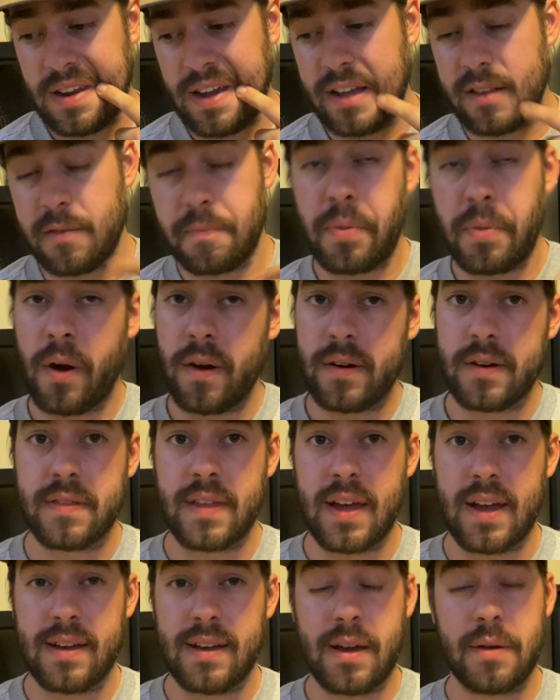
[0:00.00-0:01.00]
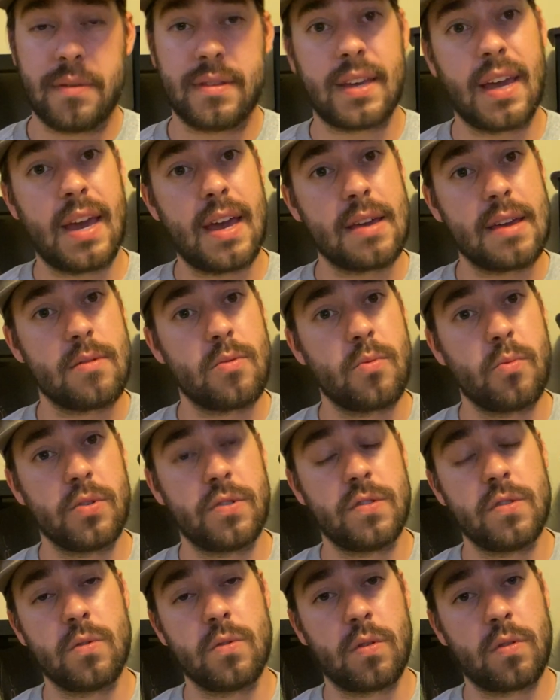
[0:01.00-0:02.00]
as part of that, I was like, hey, would
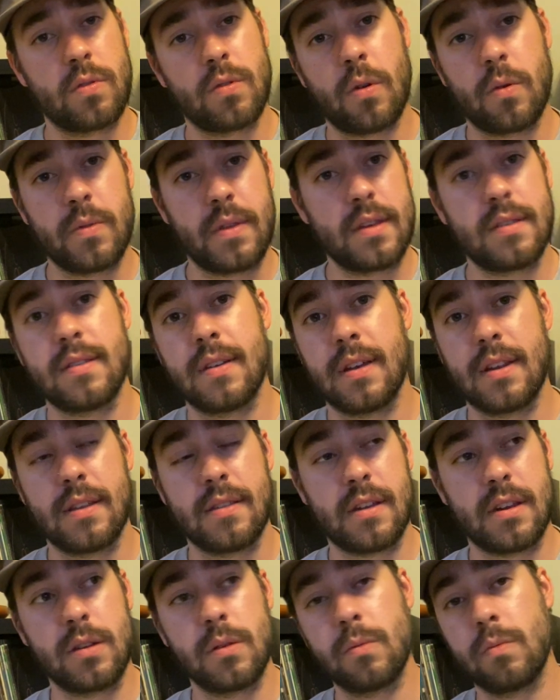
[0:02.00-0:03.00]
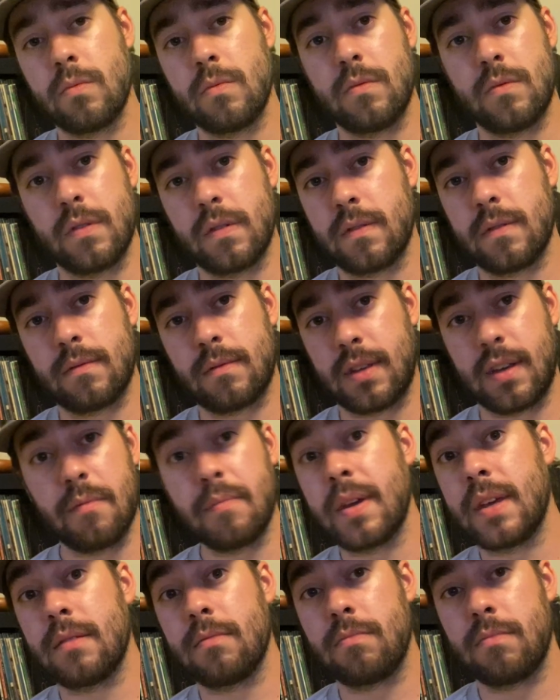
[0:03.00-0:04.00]
you throw this in and then you just give
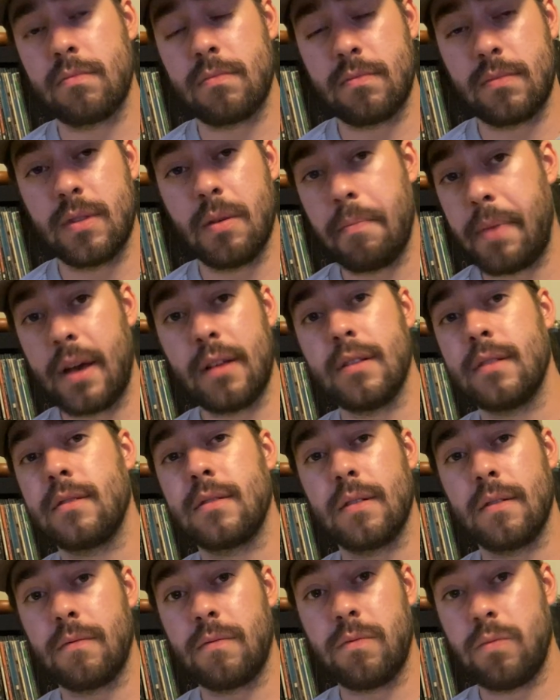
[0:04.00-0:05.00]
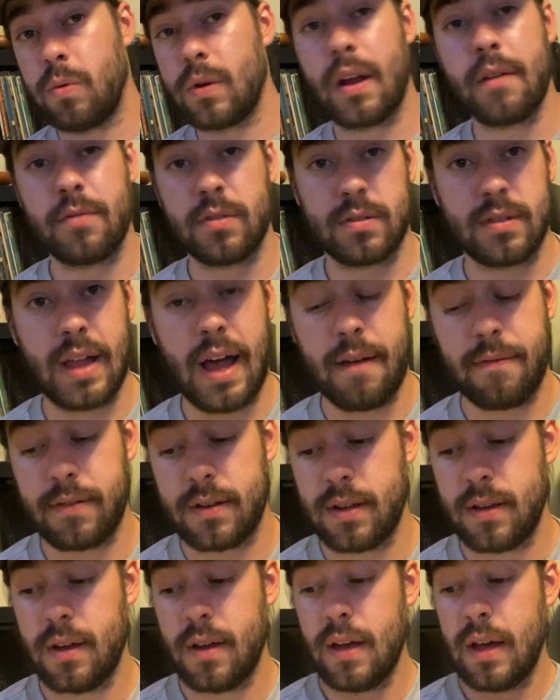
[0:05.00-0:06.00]
me the balance of whatever's left.
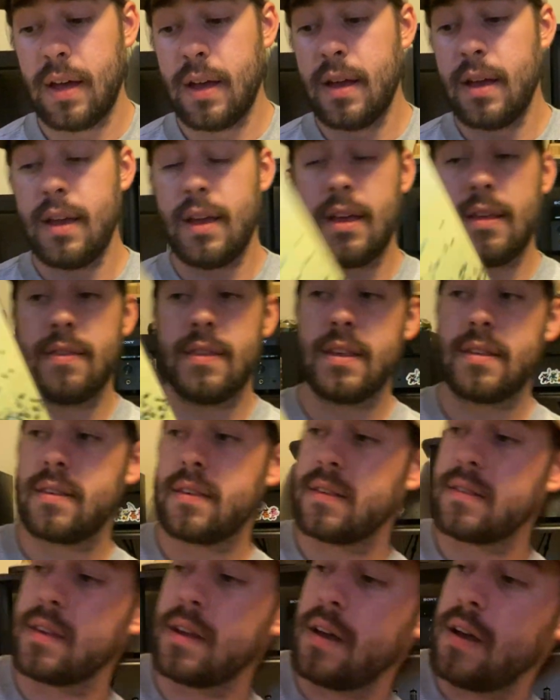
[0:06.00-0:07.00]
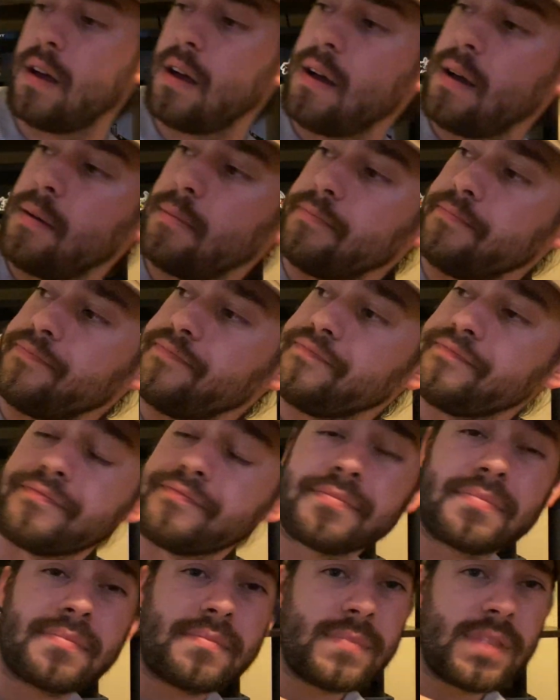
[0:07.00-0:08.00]
And this is a
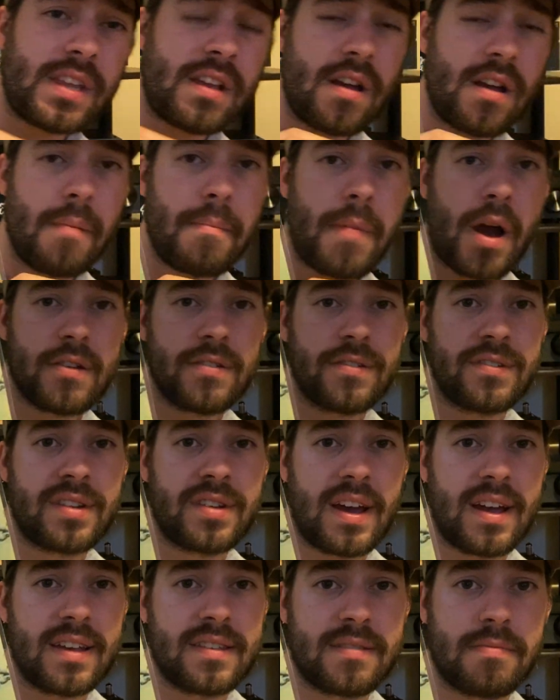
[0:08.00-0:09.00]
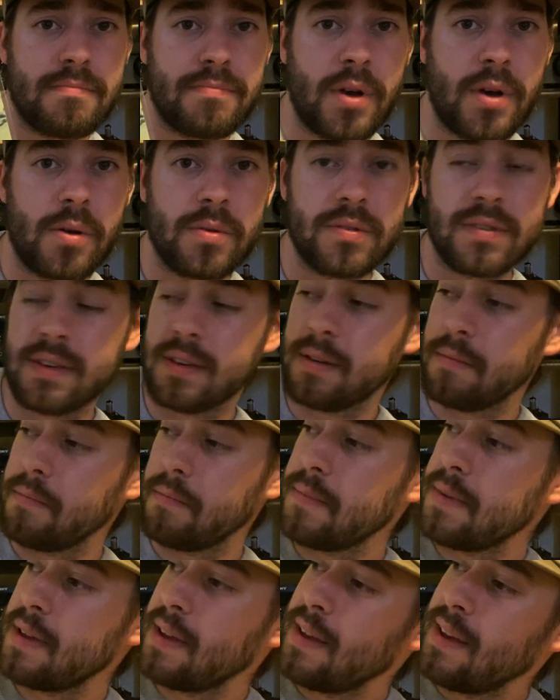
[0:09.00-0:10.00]
modern jazz symposium
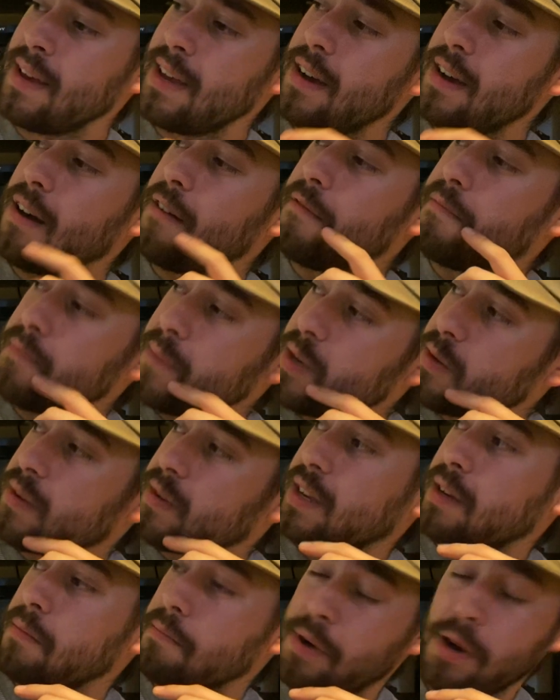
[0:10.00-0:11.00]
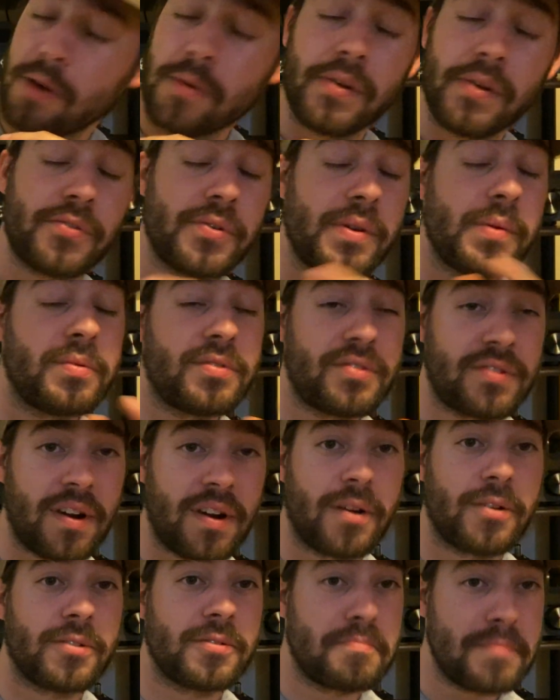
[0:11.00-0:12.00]
of music and poetry with
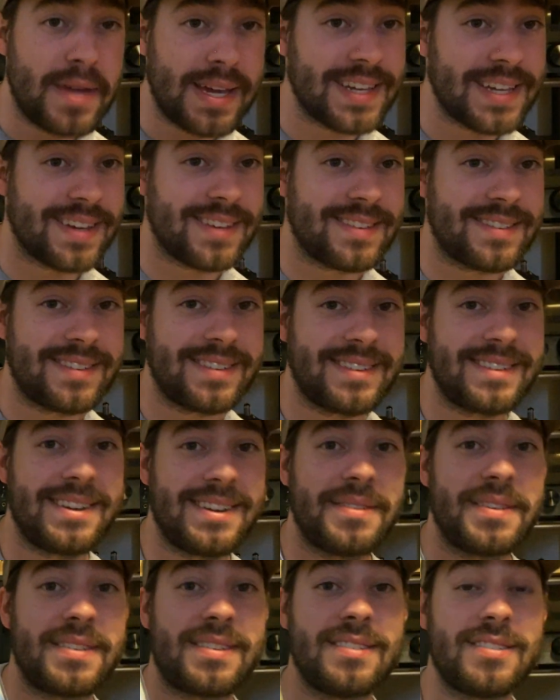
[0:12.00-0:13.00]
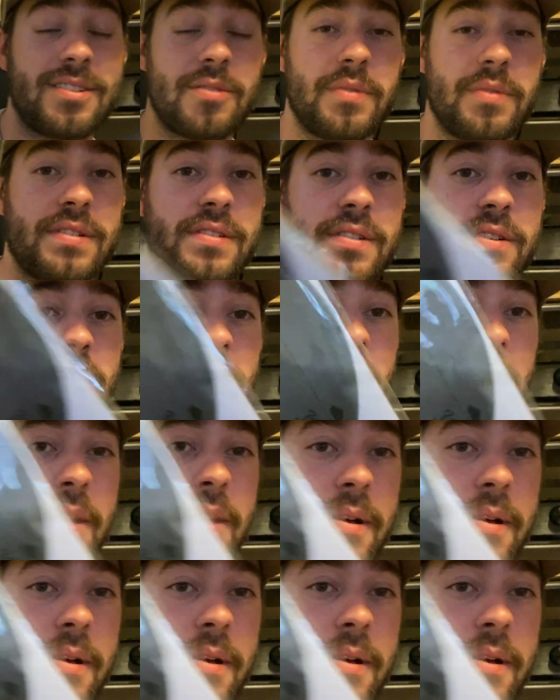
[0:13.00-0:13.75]
Charles Mingus. Now, this is an original